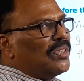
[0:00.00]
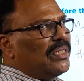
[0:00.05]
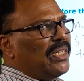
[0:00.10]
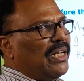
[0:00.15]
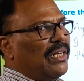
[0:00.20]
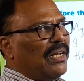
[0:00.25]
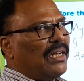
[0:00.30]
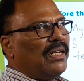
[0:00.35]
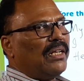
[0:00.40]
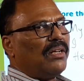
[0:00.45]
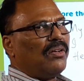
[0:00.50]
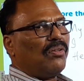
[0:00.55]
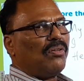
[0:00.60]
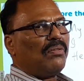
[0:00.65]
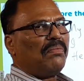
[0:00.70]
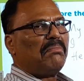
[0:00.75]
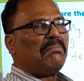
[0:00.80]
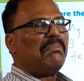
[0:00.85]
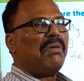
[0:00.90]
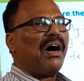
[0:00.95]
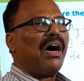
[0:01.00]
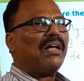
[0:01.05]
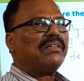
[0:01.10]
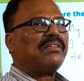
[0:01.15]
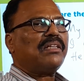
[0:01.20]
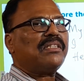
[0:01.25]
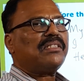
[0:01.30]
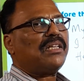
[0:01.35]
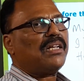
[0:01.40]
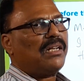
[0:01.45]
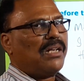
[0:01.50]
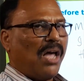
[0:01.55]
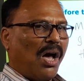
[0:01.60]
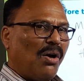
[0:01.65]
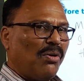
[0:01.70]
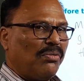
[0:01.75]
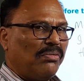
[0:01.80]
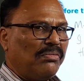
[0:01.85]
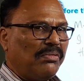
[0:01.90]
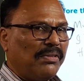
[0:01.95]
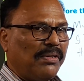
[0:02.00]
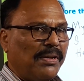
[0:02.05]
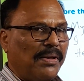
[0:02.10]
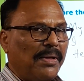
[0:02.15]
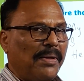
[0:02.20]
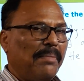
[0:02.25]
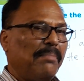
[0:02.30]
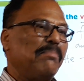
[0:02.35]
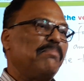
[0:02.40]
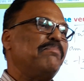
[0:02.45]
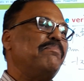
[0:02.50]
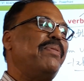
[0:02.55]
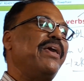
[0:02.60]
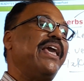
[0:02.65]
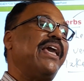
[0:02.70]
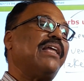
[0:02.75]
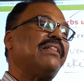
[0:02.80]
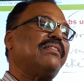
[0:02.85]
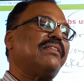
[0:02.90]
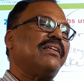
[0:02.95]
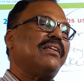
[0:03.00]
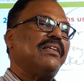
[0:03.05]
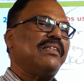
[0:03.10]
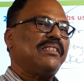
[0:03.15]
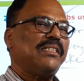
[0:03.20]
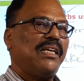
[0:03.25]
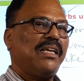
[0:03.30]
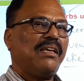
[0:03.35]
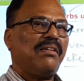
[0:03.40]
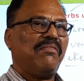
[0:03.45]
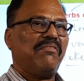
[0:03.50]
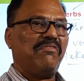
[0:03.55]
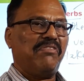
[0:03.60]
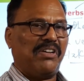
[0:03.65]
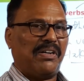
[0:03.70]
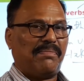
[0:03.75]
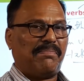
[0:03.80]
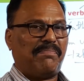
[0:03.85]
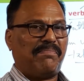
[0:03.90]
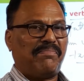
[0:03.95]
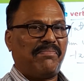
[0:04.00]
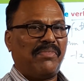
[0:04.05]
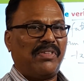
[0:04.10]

Generally, bath is a noun, bathe is a verb.